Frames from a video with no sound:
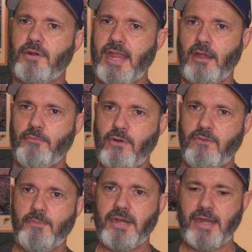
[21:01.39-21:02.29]
can't move
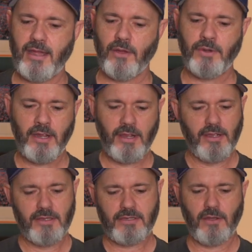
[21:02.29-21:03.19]
up and down.
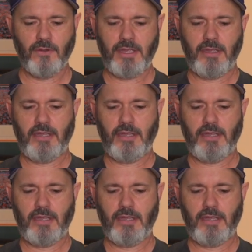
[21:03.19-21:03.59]
So